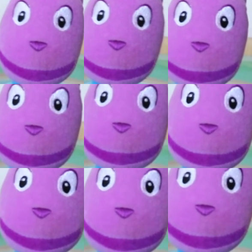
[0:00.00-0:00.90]
these were produced
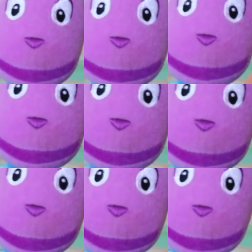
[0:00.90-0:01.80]
then.
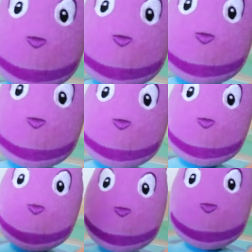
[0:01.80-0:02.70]

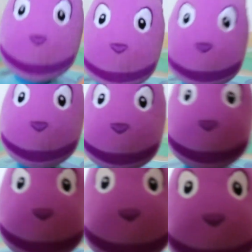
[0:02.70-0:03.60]
And um,
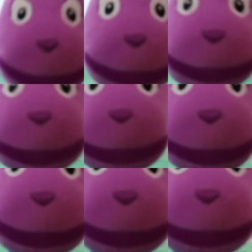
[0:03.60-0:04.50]
I've kept them
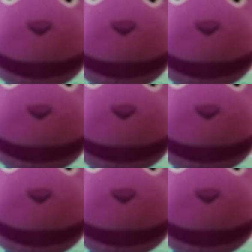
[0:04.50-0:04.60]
